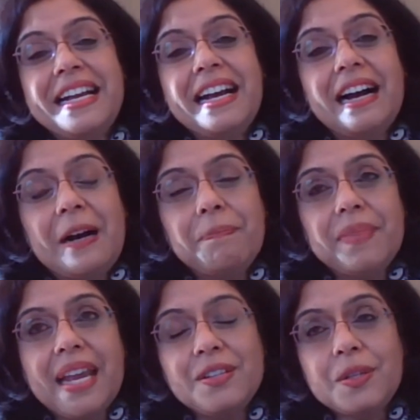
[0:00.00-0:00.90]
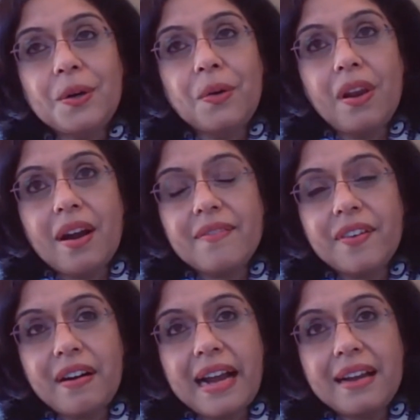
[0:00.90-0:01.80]
And so a lot of
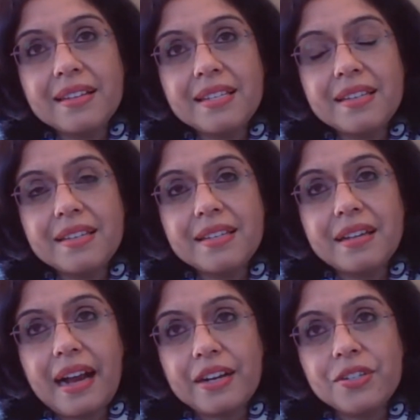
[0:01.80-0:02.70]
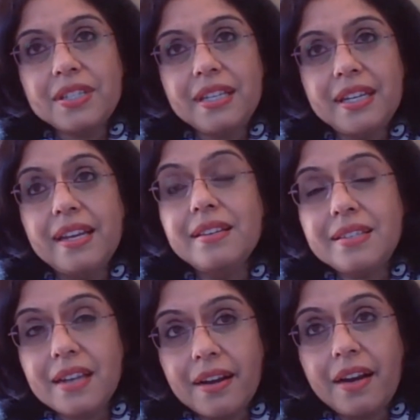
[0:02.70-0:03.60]
our analysis actually is
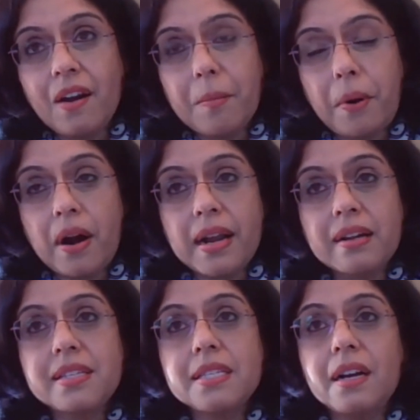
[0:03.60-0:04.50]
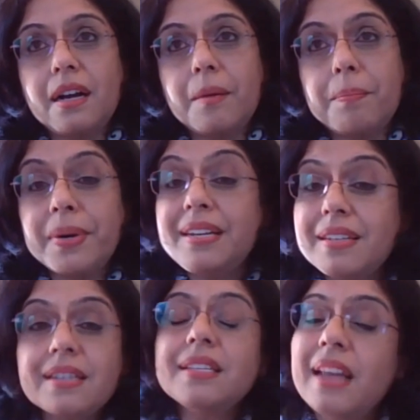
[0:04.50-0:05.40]
done in our products, but it
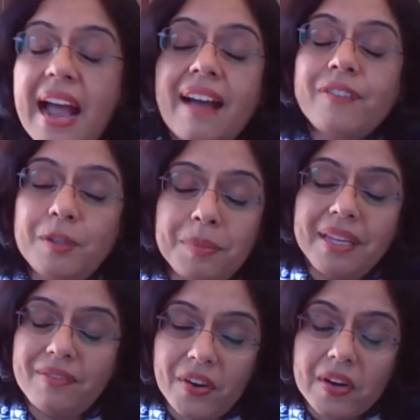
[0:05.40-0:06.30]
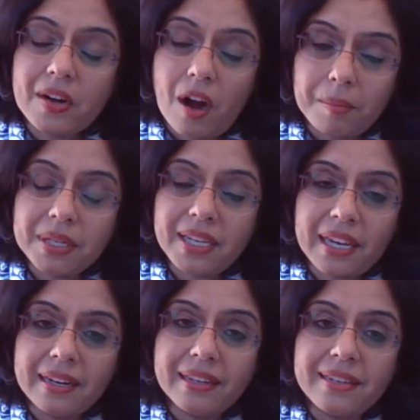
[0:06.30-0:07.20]
doesn't have to be very
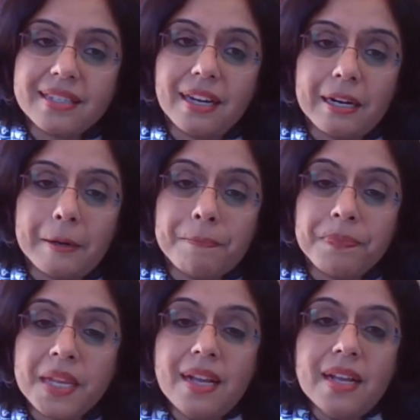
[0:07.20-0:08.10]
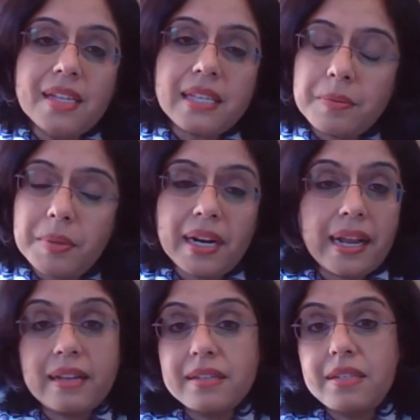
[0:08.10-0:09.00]
complicated. Sentiment
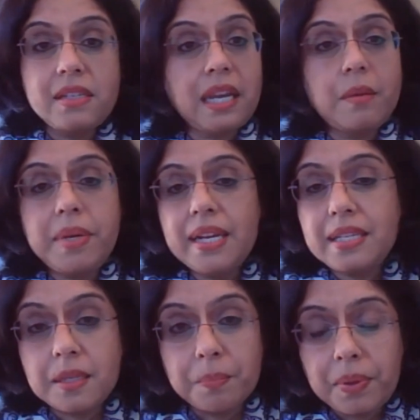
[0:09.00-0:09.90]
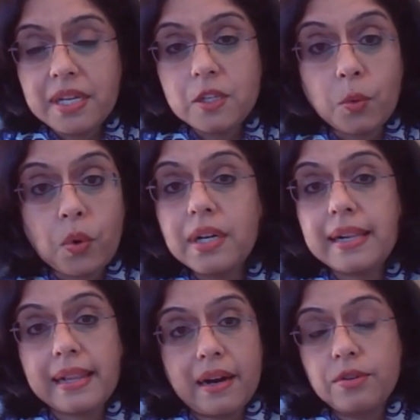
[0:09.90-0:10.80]
analysis can be as simple as a word
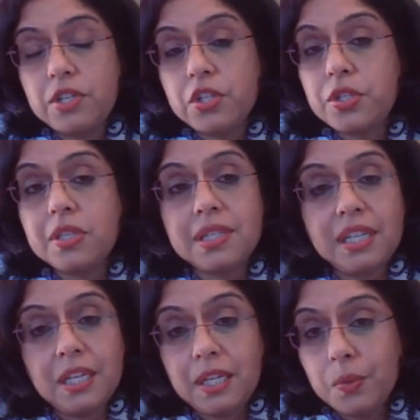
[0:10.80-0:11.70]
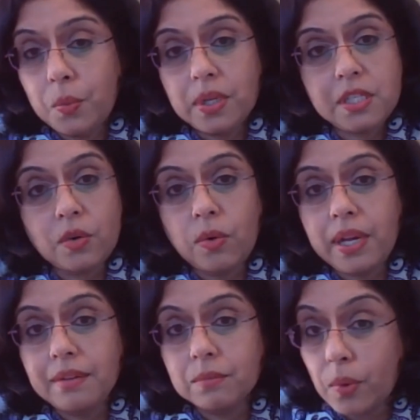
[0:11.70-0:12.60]
cloud, just to see what's
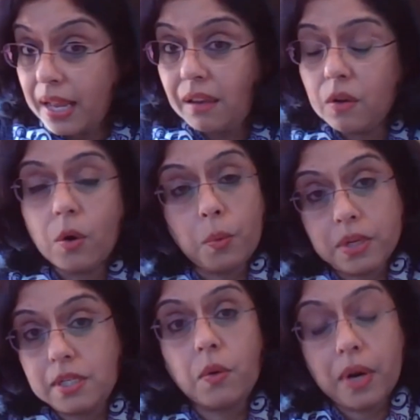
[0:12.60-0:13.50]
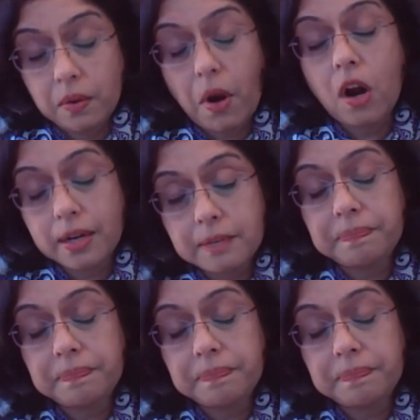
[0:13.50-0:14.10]
going well or what's going wrong.